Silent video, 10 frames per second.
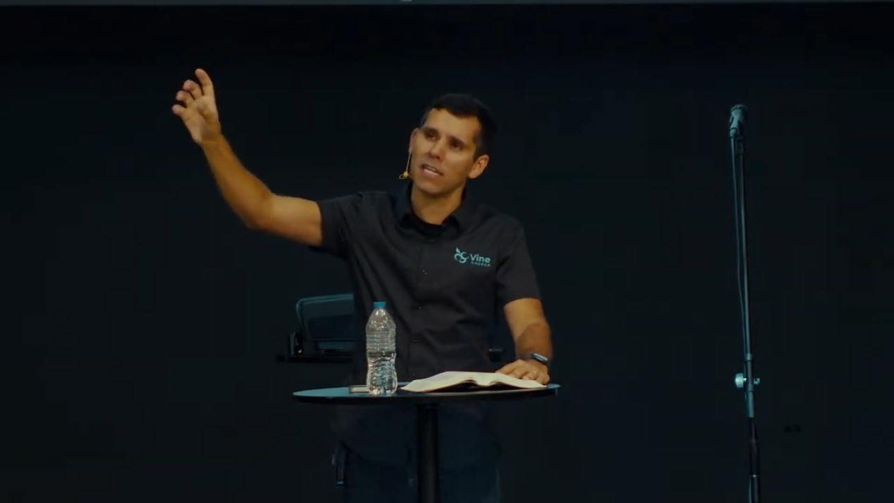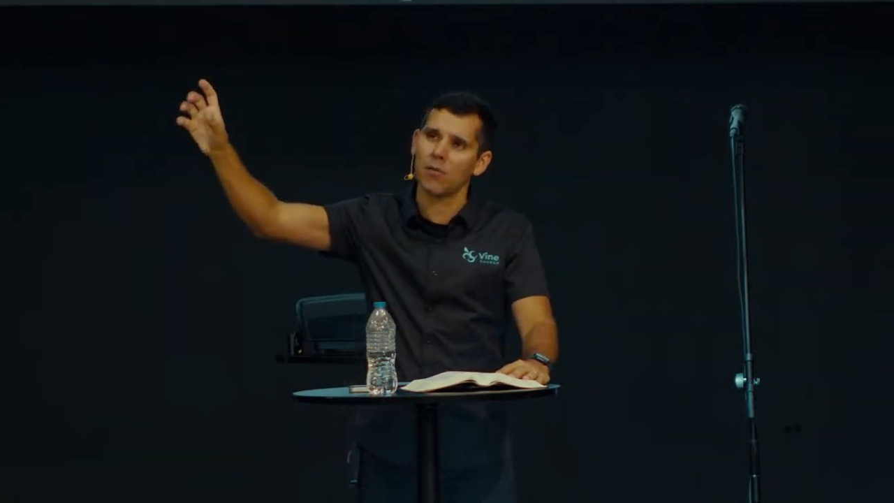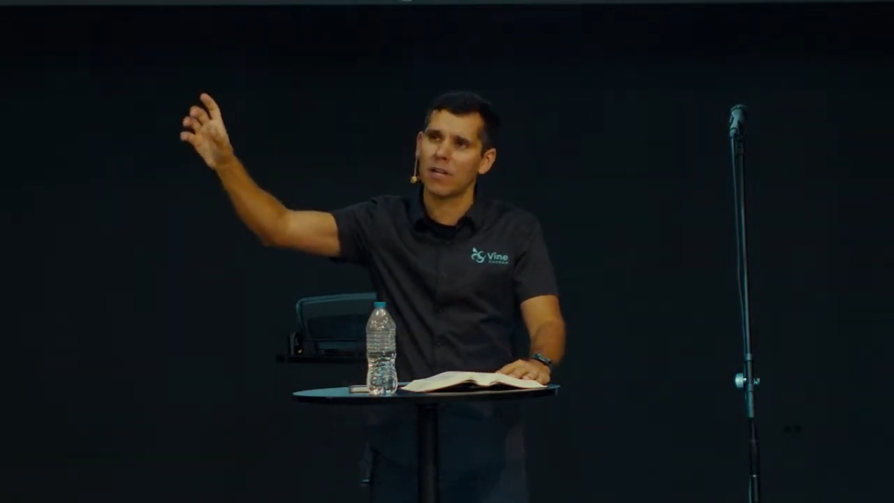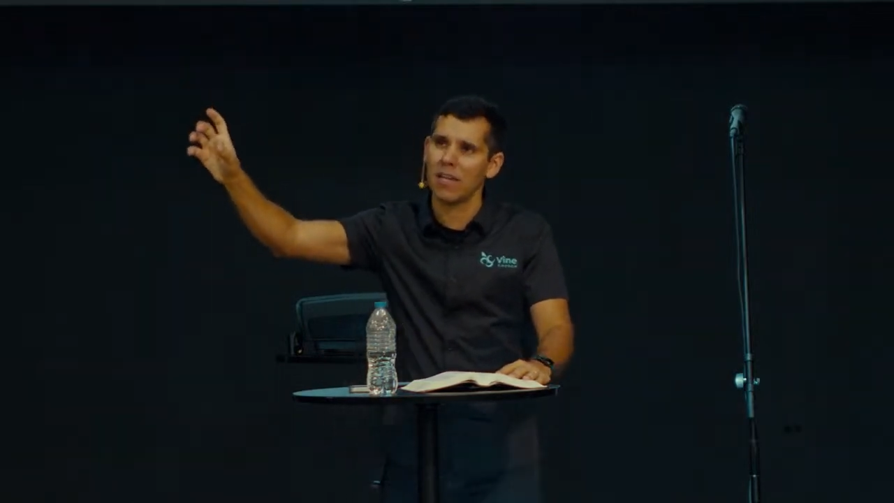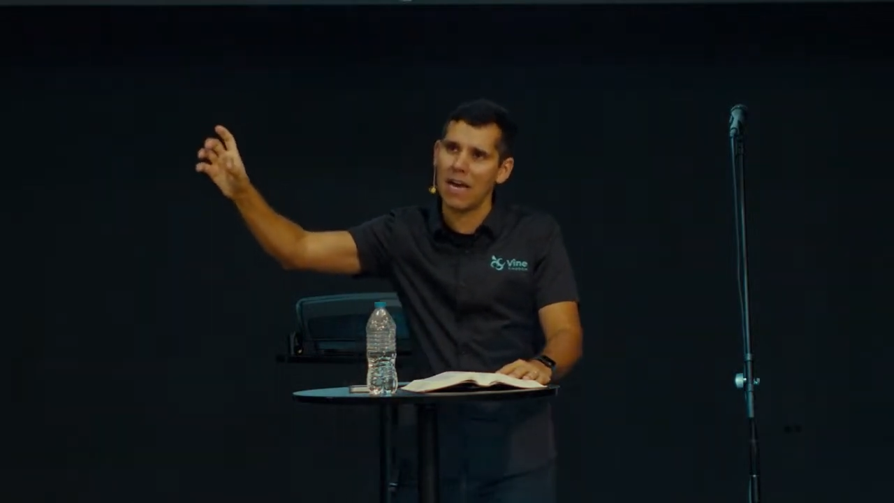
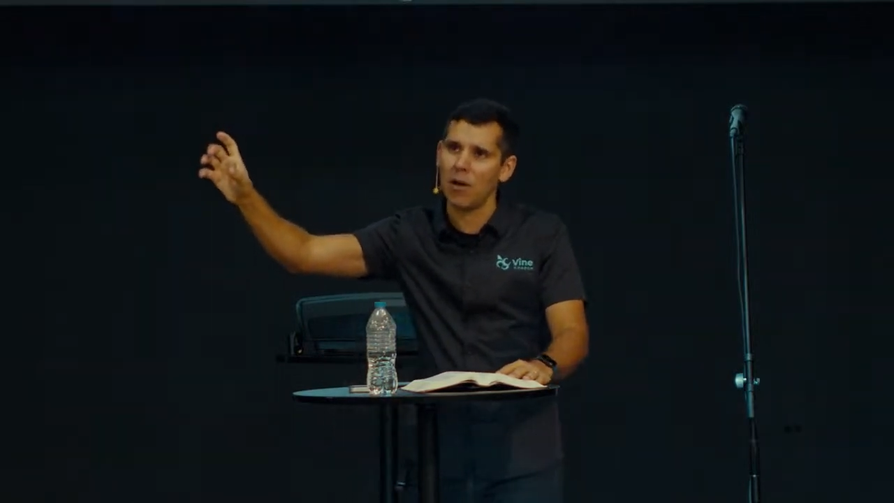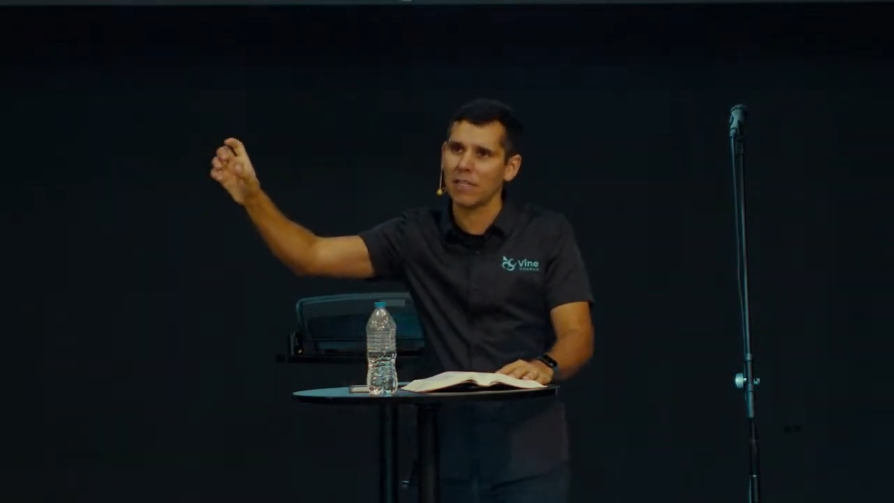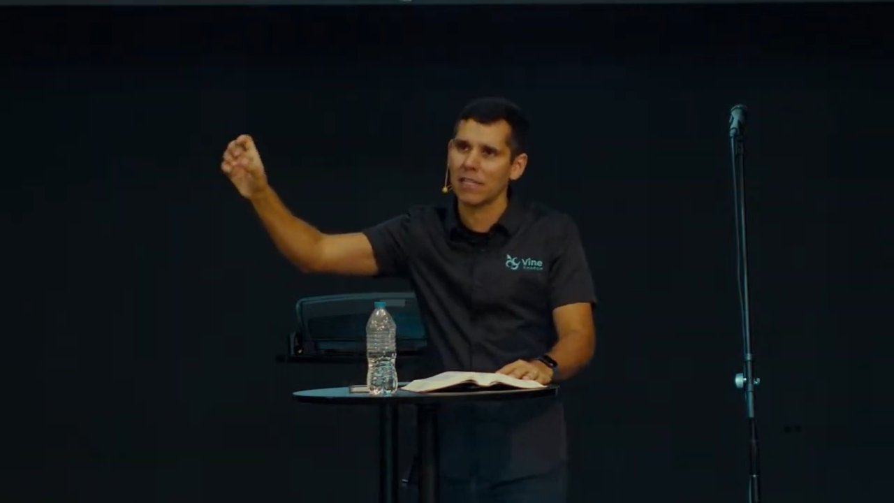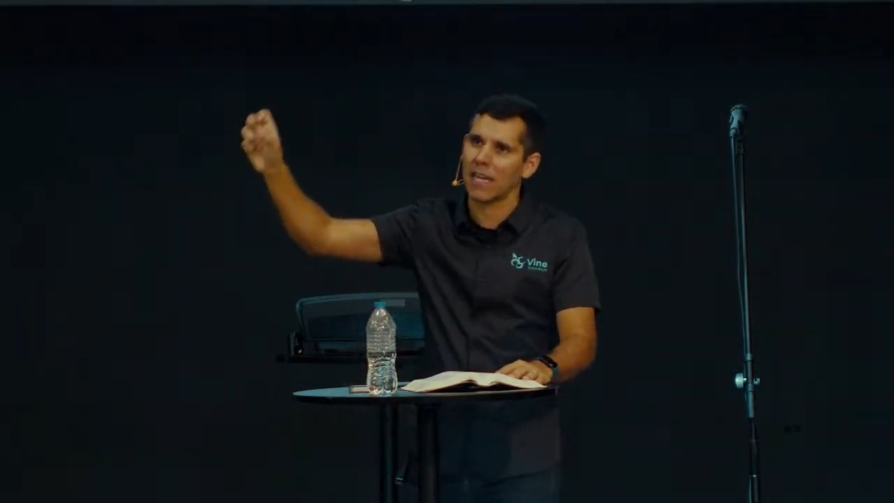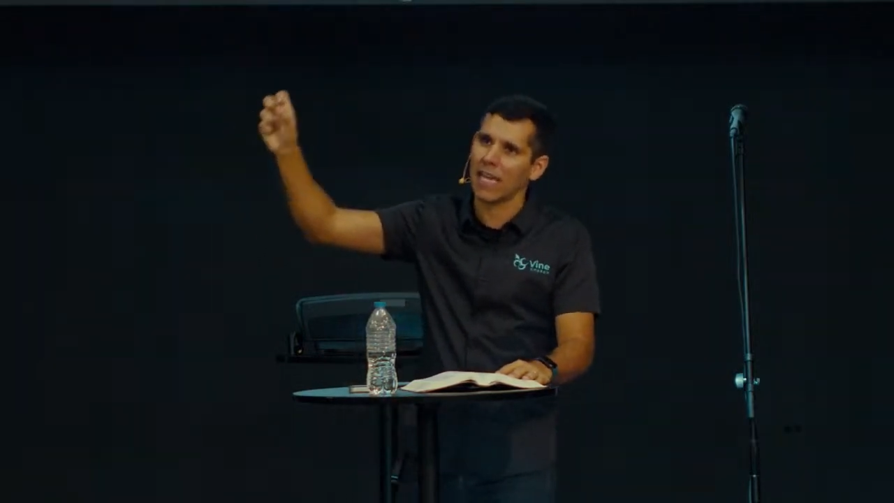cloud at the
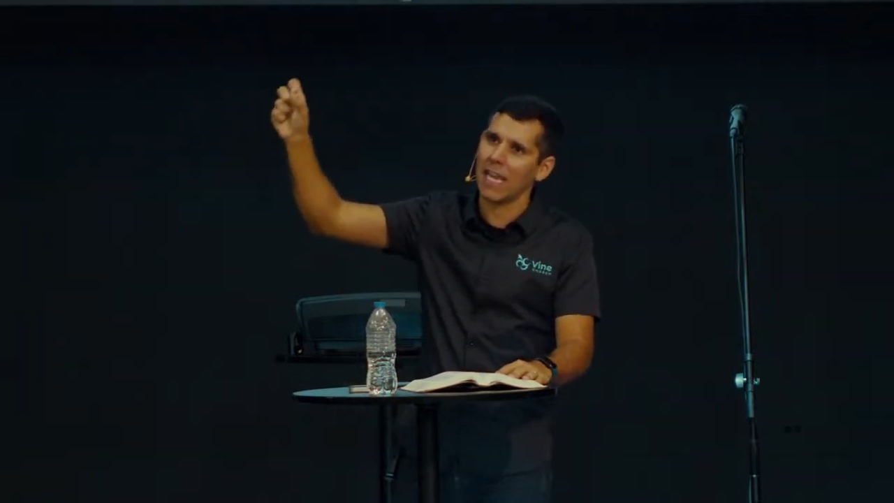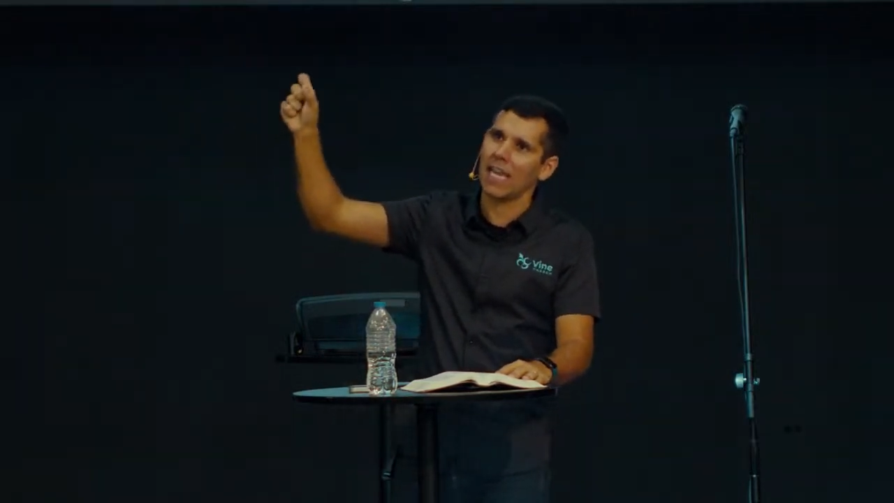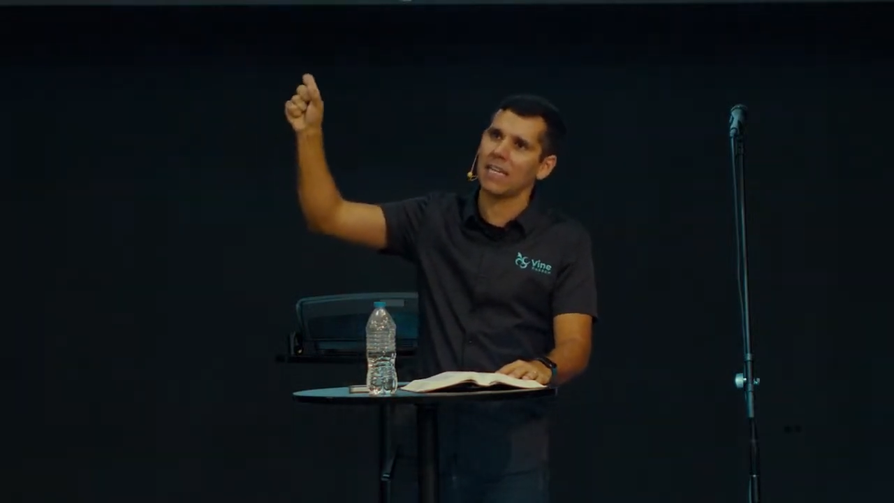hand,